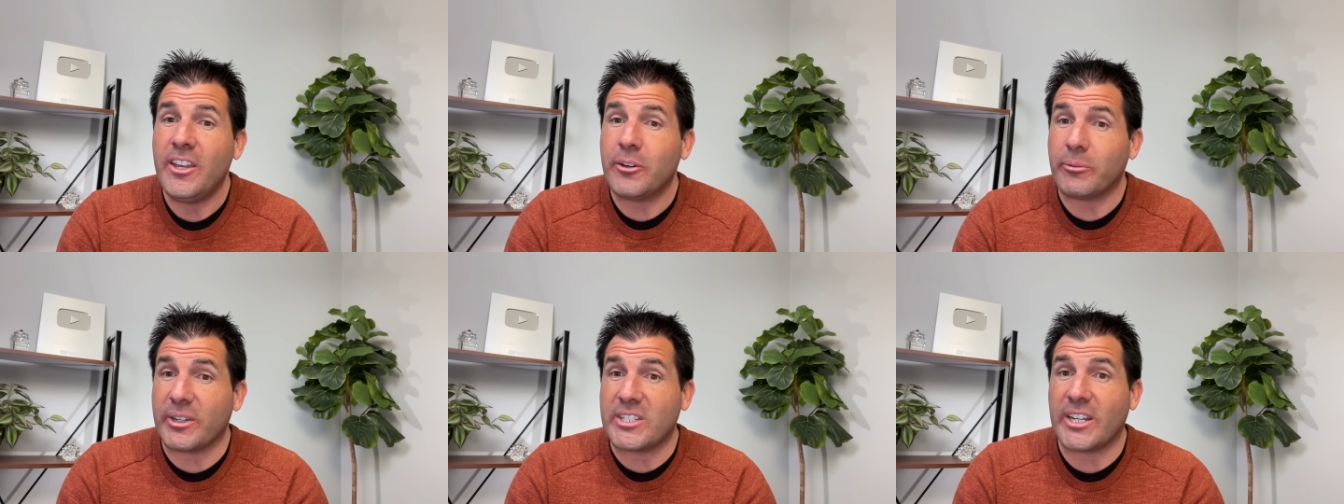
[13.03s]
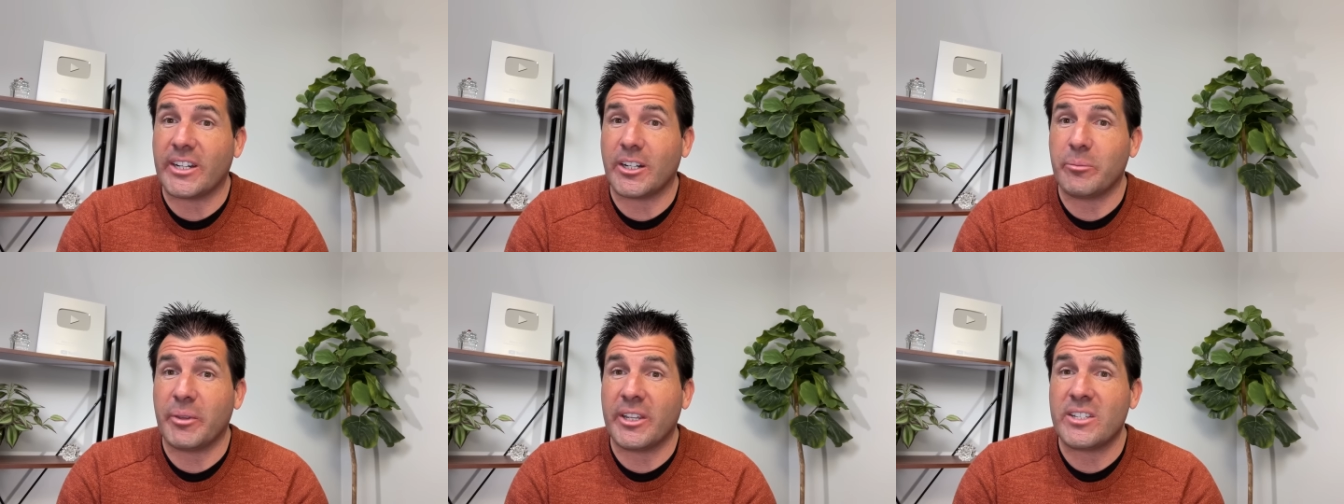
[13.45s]

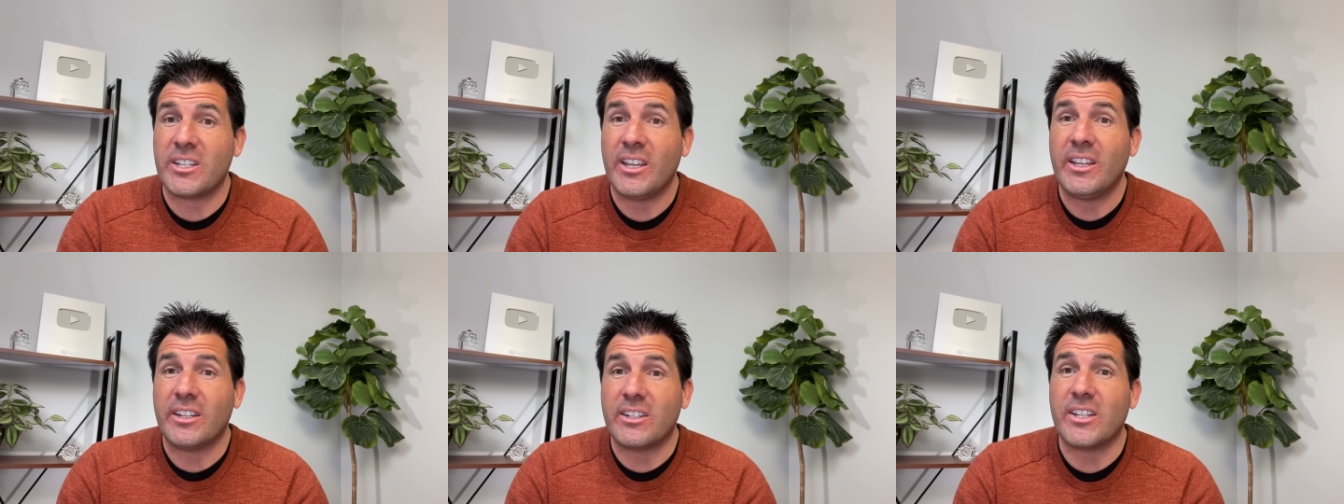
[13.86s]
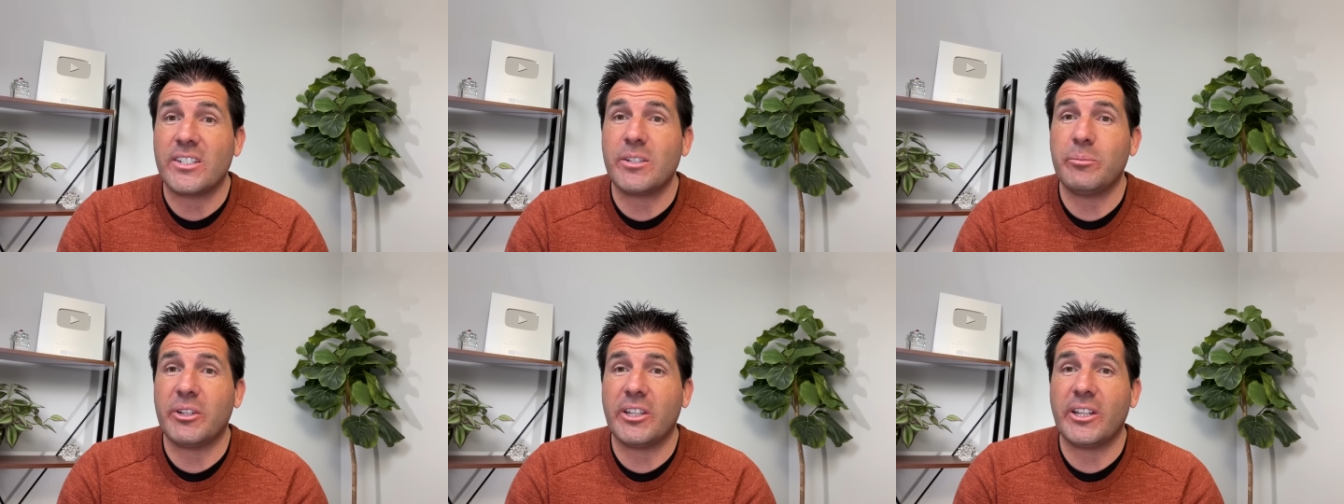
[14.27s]
retirement,
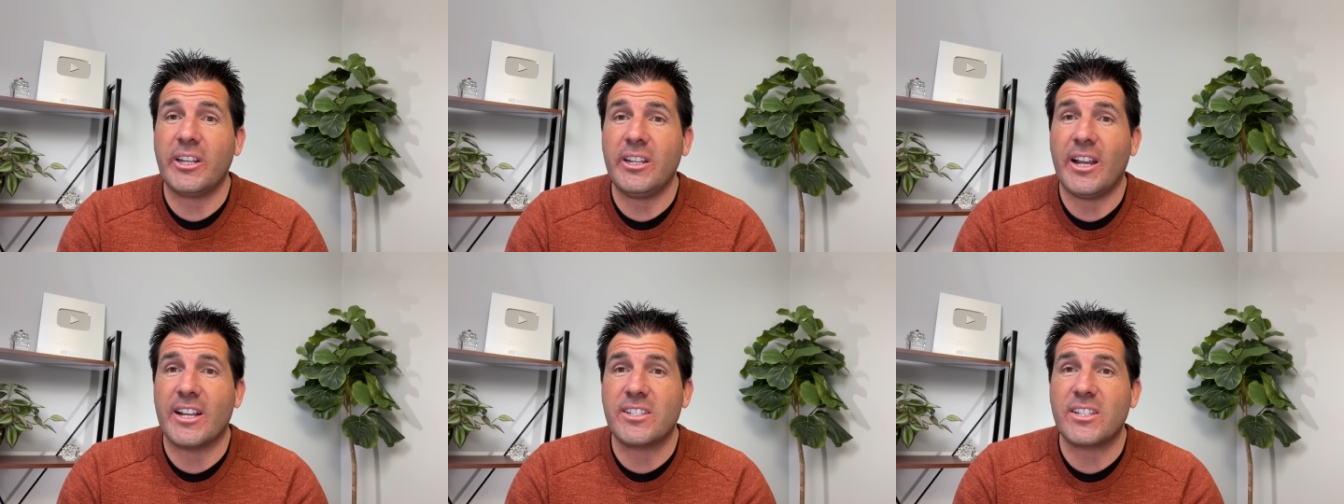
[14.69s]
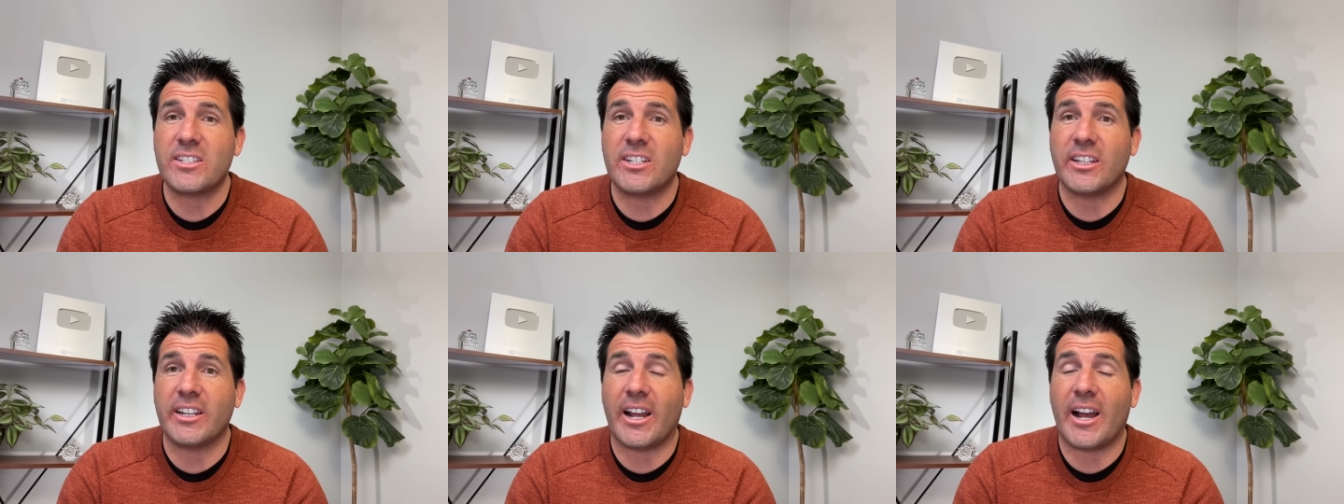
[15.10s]
disability,
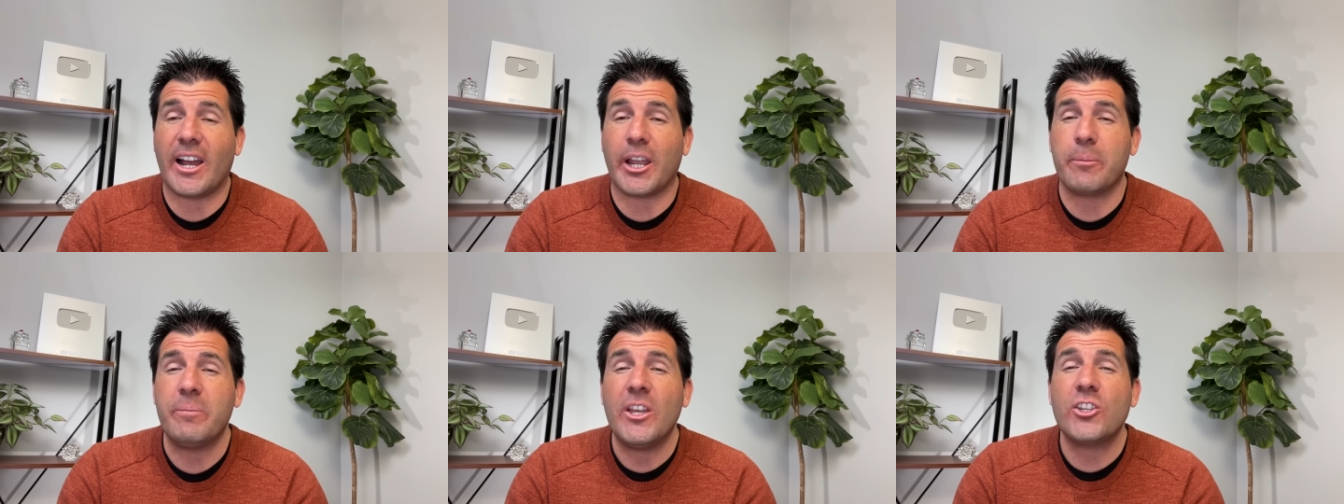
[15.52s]
SSDI,